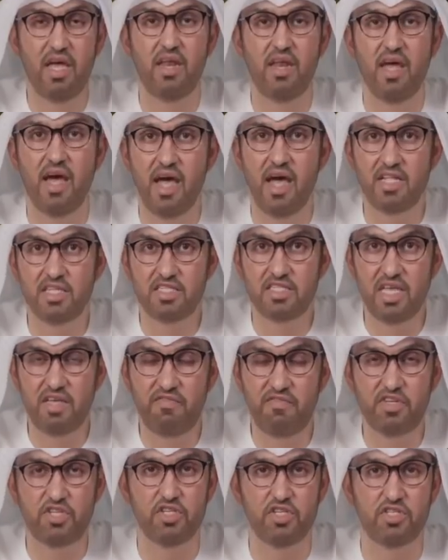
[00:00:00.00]
enhance
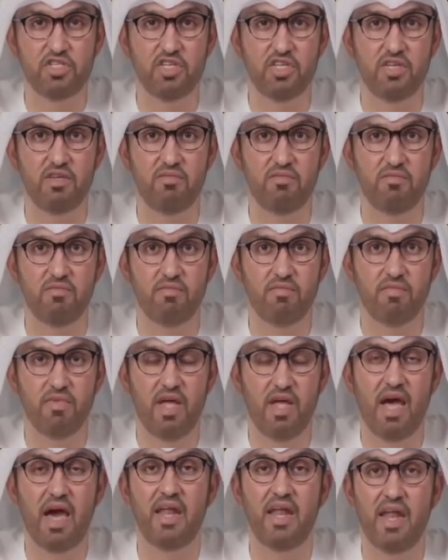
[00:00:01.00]
efficiency,
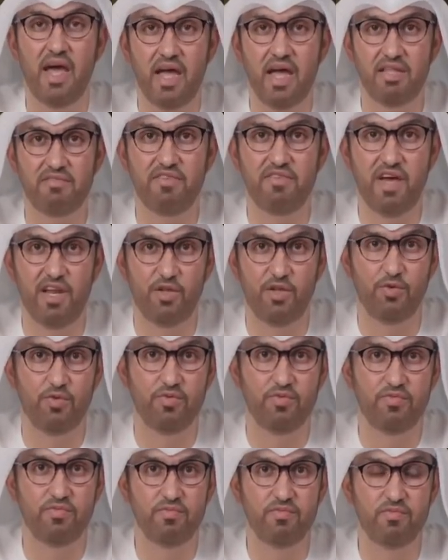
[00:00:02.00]
and add
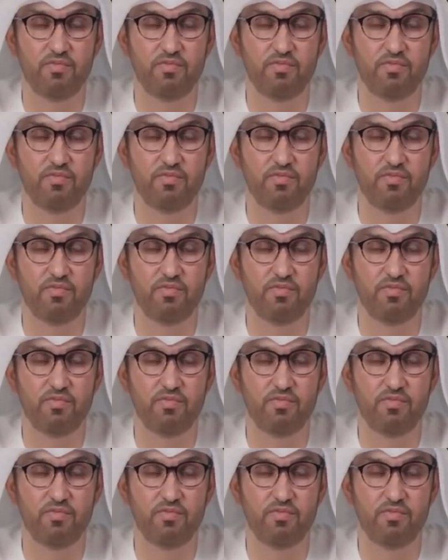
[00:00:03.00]
value.